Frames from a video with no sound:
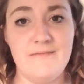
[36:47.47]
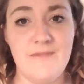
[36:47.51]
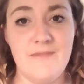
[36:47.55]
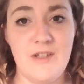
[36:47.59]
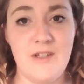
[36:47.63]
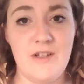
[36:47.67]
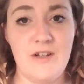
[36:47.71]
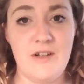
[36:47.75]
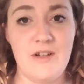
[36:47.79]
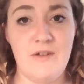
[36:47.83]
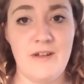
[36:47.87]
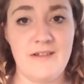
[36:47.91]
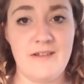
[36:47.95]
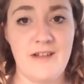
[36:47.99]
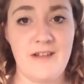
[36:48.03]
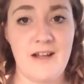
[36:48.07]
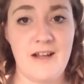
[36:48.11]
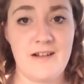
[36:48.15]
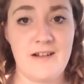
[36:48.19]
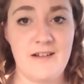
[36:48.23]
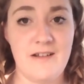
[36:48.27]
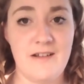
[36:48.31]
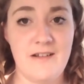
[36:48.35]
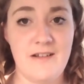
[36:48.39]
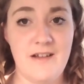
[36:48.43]
you know
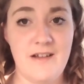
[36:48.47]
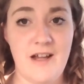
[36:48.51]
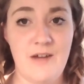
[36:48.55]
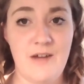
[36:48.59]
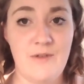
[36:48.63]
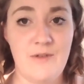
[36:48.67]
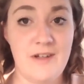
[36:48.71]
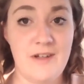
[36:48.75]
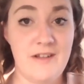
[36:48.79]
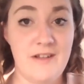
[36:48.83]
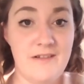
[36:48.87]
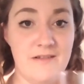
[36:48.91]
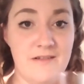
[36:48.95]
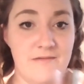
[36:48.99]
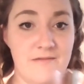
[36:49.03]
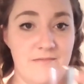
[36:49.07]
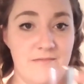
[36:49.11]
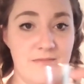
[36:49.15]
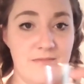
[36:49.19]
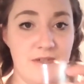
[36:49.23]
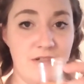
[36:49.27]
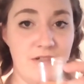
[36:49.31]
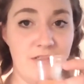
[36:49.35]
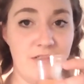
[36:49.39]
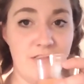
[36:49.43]
exactly how it is
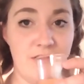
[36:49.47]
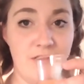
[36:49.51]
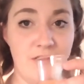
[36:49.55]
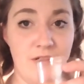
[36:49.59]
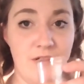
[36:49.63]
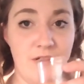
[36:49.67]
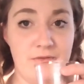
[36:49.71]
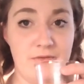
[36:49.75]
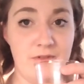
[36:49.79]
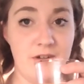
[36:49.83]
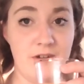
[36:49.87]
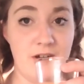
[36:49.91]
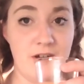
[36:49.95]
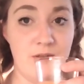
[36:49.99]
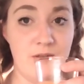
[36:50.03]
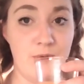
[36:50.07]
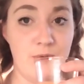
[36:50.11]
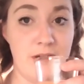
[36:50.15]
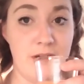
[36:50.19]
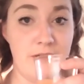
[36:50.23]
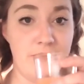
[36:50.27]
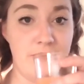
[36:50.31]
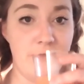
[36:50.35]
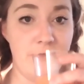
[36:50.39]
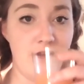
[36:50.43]
to surf a
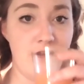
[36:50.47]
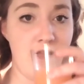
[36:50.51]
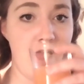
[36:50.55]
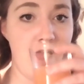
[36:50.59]
wave.